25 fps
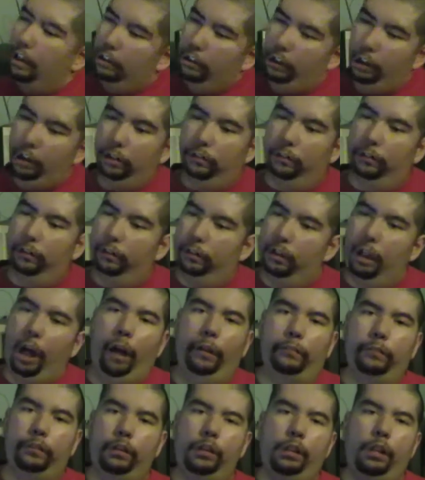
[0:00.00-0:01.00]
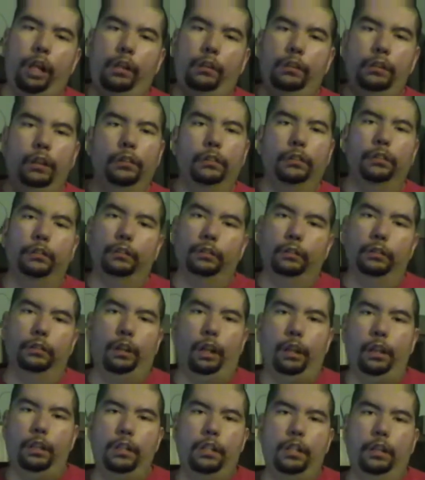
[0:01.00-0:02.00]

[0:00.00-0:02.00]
This movie, obviously, I knew what